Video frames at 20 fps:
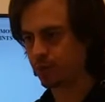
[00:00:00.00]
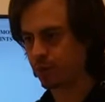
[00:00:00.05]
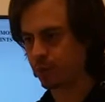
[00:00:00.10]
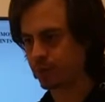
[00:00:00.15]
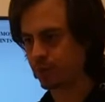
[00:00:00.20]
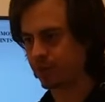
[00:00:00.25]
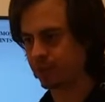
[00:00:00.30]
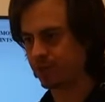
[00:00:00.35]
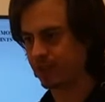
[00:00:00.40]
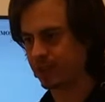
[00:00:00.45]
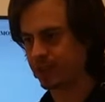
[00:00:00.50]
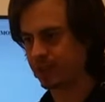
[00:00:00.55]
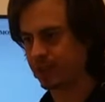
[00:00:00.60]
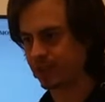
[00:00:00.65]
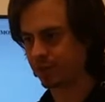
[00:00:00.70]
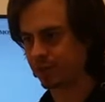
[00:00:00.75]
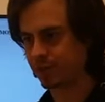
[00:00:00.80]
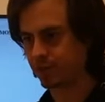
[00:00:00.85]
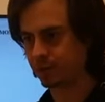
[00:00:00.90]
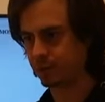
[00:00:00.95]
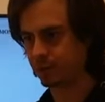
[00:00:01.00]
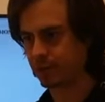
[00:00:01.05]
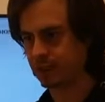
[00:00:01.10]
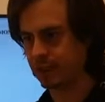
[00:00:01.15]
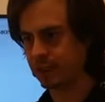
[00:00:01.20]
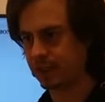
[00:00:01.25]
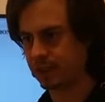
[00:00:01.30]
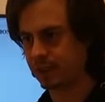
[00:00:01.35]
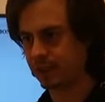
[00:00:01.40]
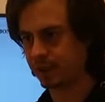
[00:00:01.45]
a couple of additional
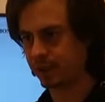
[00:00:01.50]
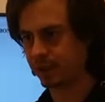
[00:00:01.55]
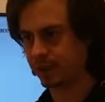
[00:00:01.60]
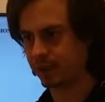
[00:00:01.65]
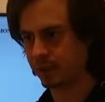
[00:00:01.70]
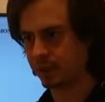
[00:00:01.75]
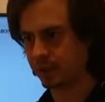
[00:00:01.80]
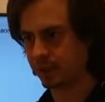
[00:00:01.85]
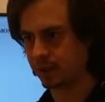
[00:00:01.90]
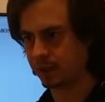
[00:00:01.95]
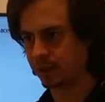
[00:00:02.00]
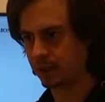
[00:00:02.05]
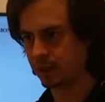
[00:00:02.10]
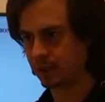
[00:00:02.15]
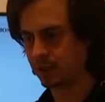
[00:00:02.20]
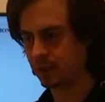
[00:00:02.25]
readings.